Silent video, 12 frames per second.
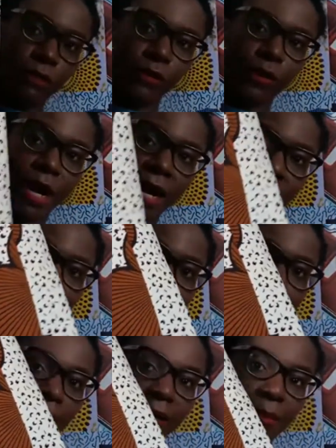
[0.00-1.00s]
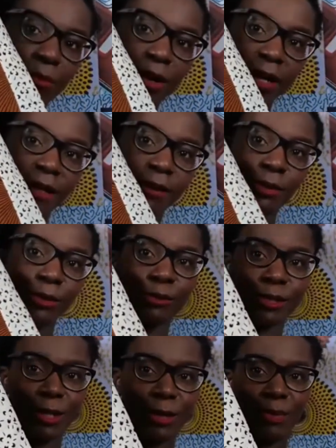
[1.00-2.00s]
your Ankara fabric will
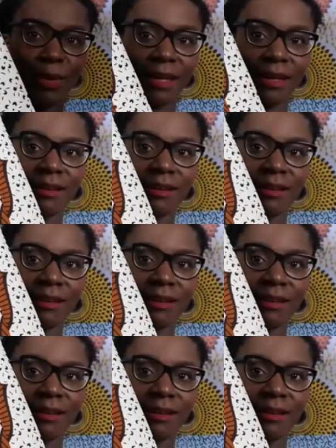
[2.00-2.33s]
also be